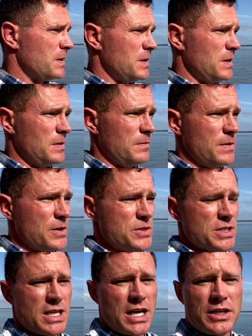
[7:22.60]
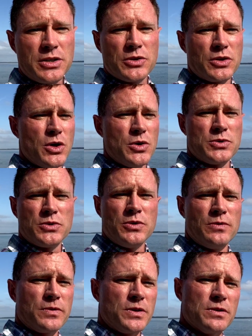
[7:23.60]
They're just kind of your
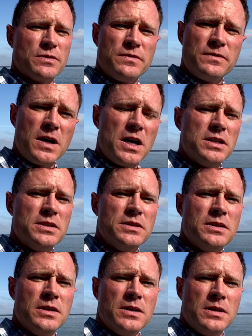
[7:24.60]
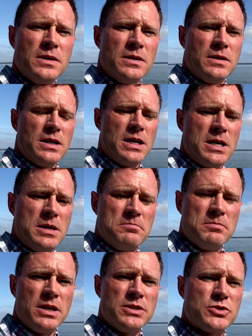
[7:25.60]
go-to for your fun,
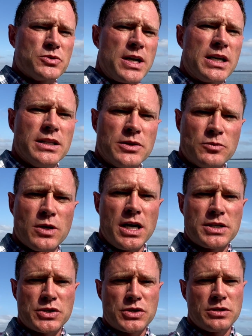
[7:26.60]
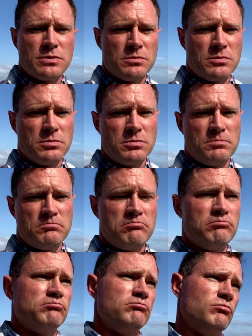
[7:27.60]
adrenaline rush
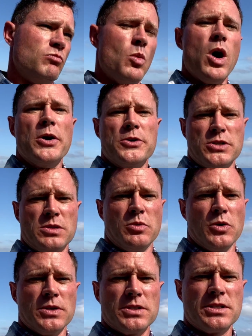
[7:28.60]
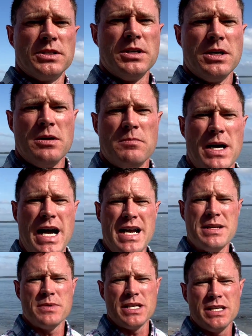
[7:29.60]
water sports.
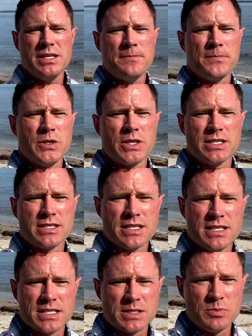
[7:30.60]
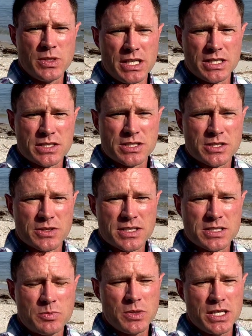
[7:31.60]
Behind me, you can see this beach. So
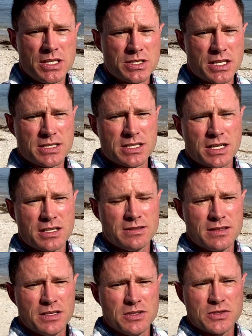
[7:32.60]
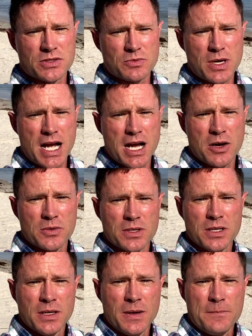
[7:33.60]
this beach, as it continues around
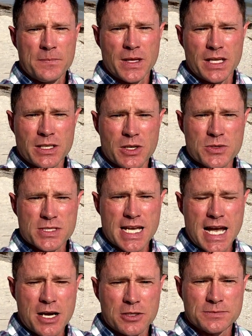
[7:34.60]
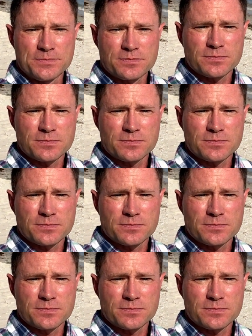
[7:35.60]
and goes out,